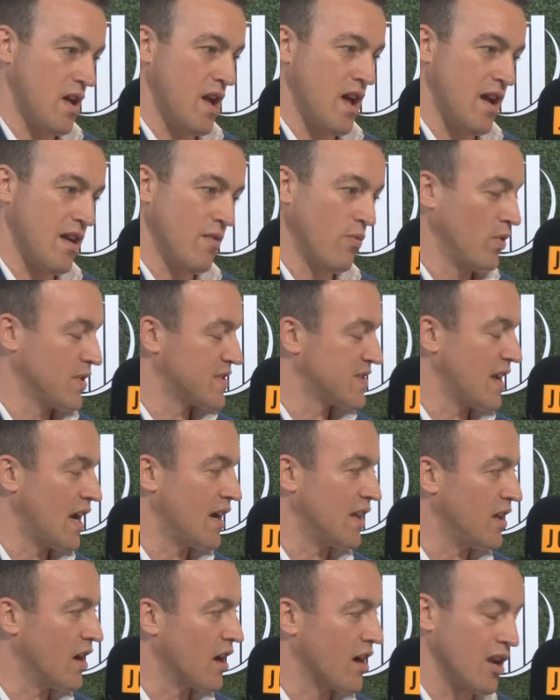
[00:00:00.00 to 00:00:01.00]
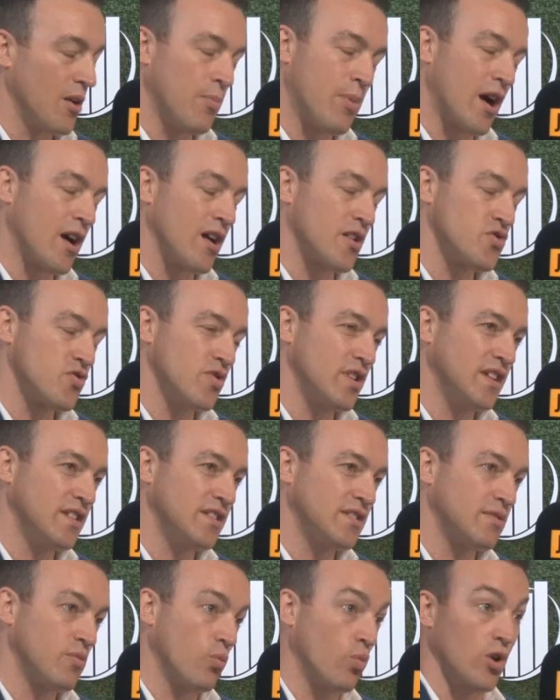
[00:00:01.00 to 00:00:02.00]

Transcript: uh, with state of the art laboratories,